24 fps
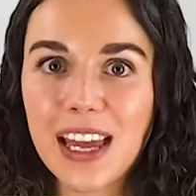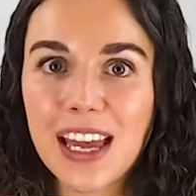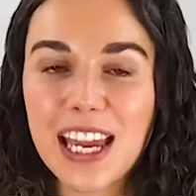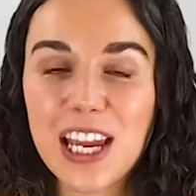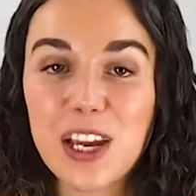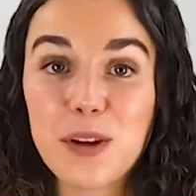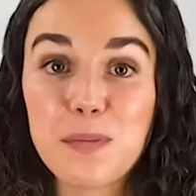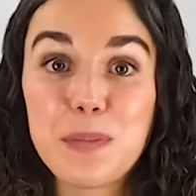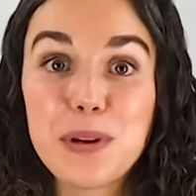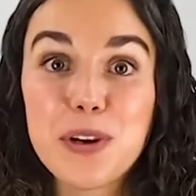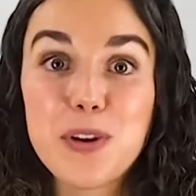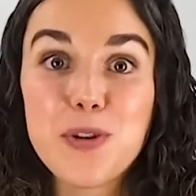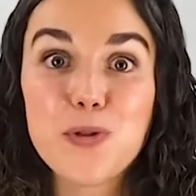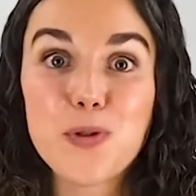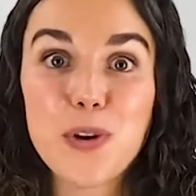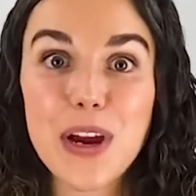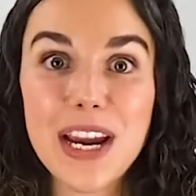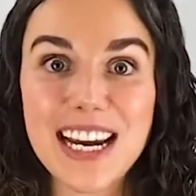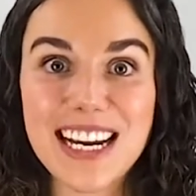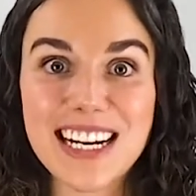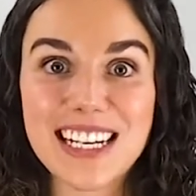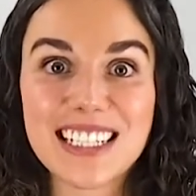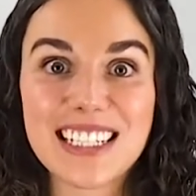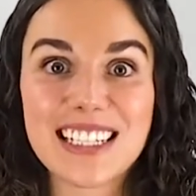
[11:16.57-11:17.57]
It'd be
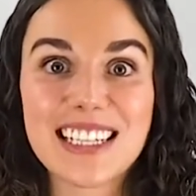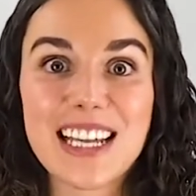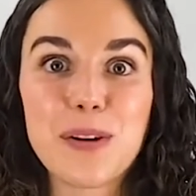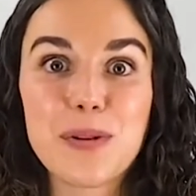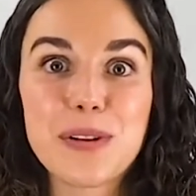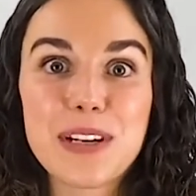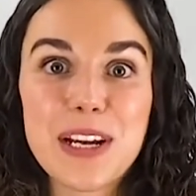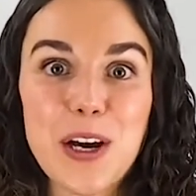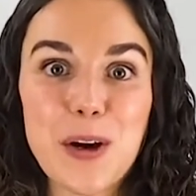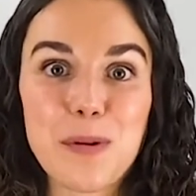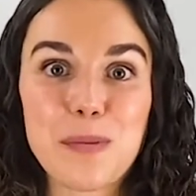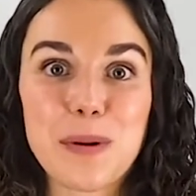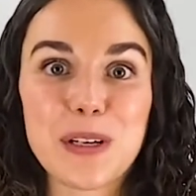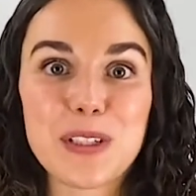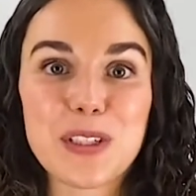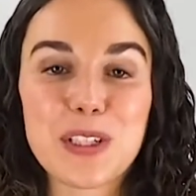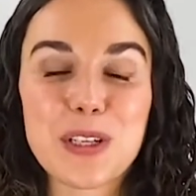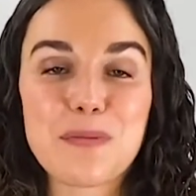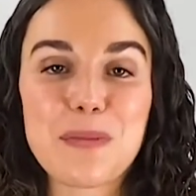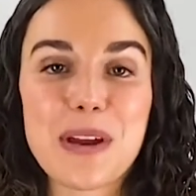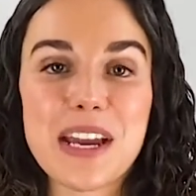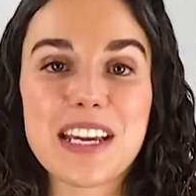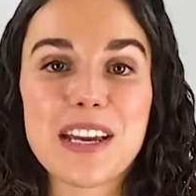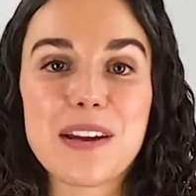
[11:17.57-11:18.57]
great. That would help us
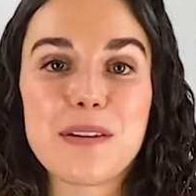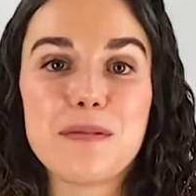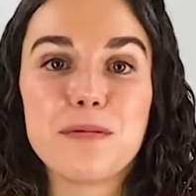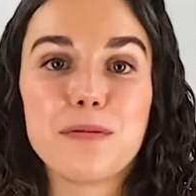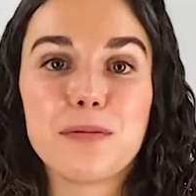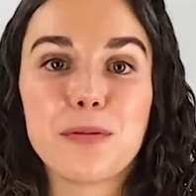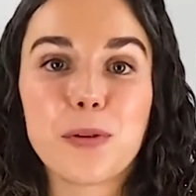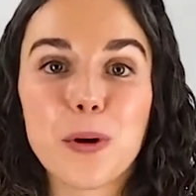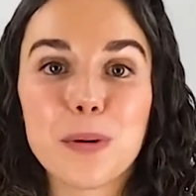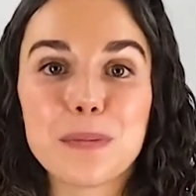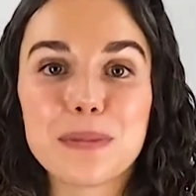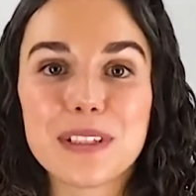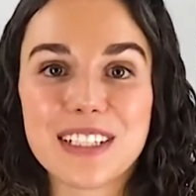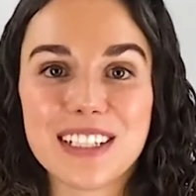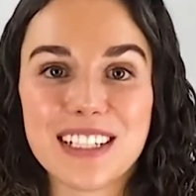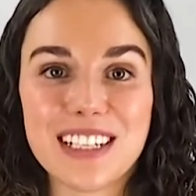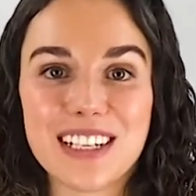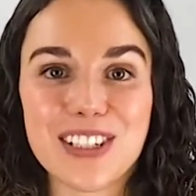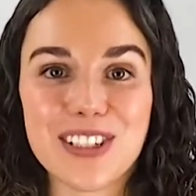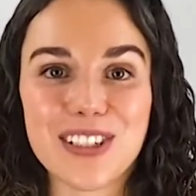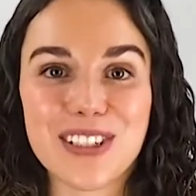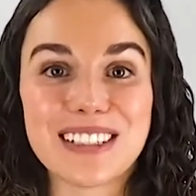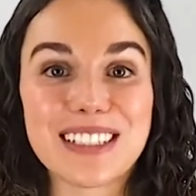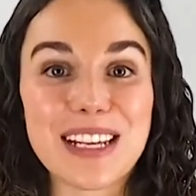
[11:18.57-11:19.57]
to make informed
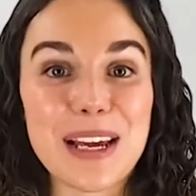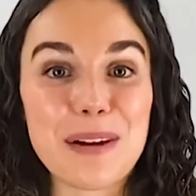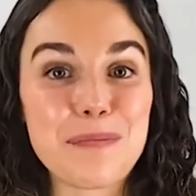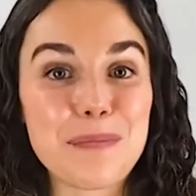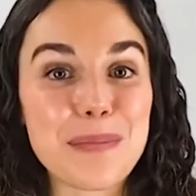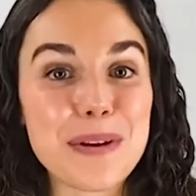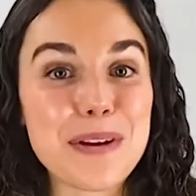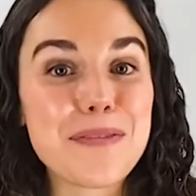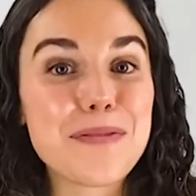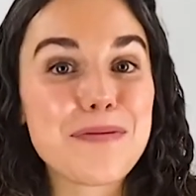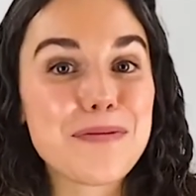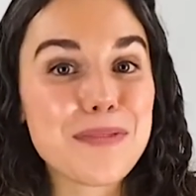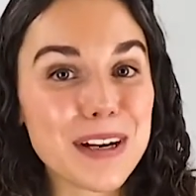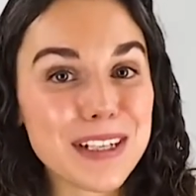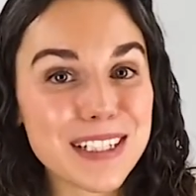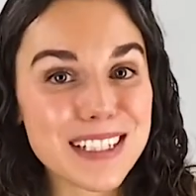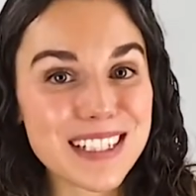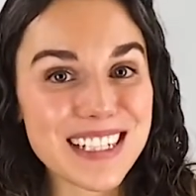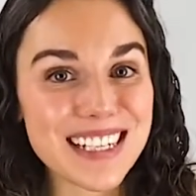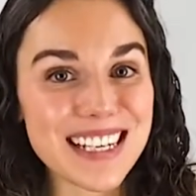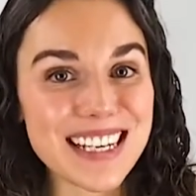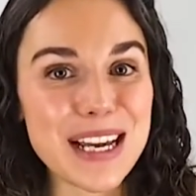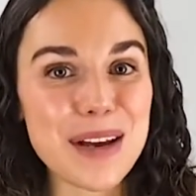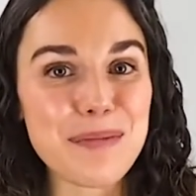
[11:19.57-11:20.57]
decisions and be
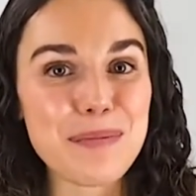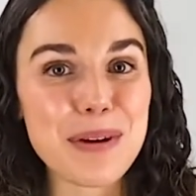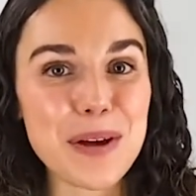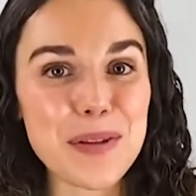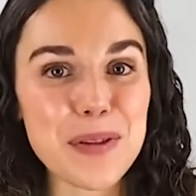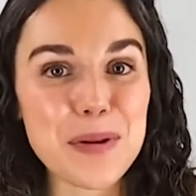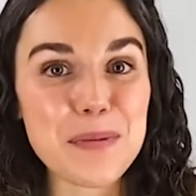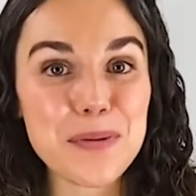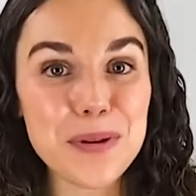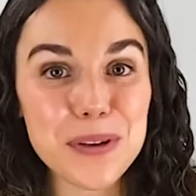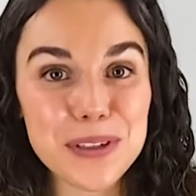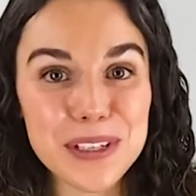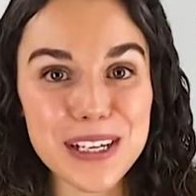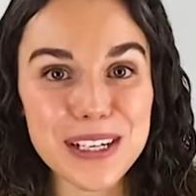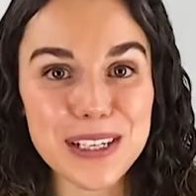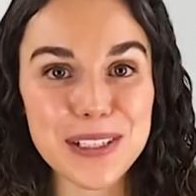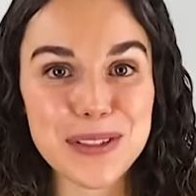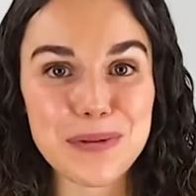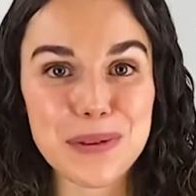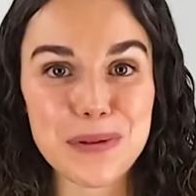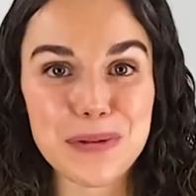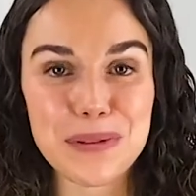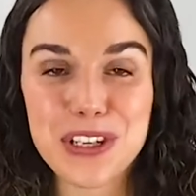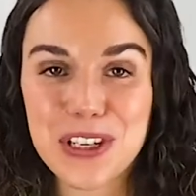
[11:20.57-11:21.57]
fussy about the products
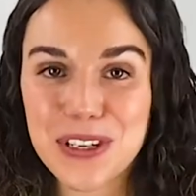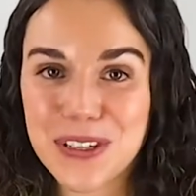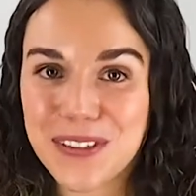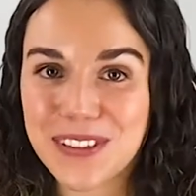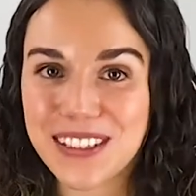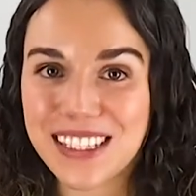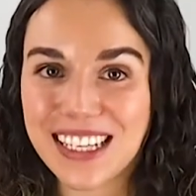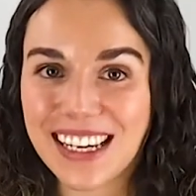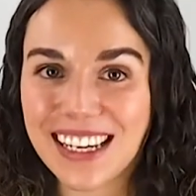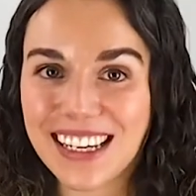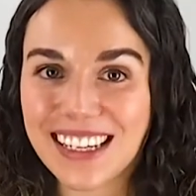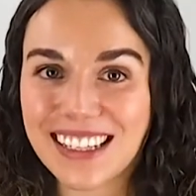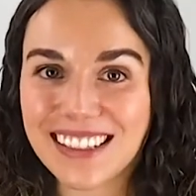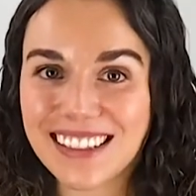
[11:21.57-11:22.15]
we were choosing.